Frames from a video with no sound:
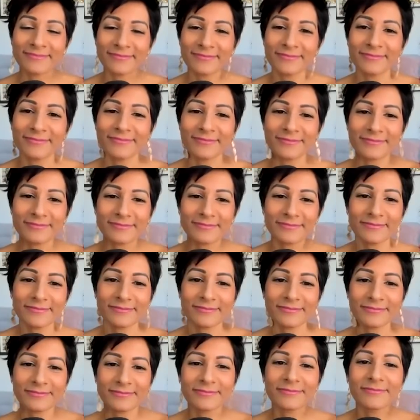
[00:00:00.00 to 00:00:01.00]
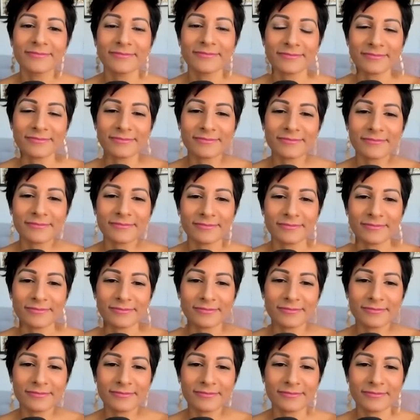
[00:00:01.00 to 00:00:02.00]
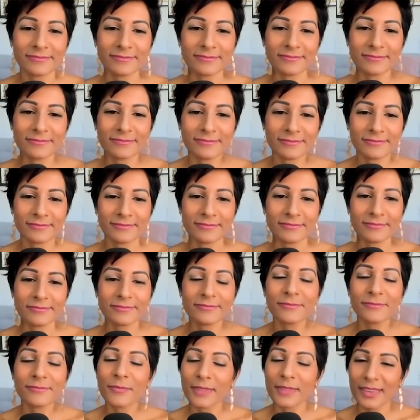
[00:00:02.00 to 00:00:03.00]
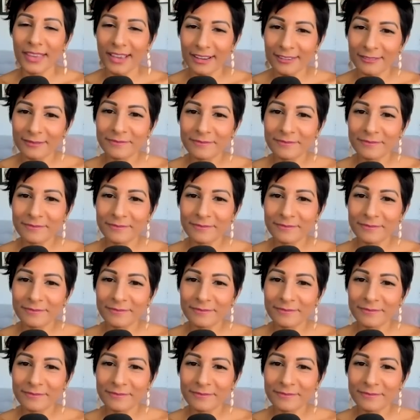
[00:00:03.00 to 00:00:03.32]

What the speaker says: This person isn't speaking.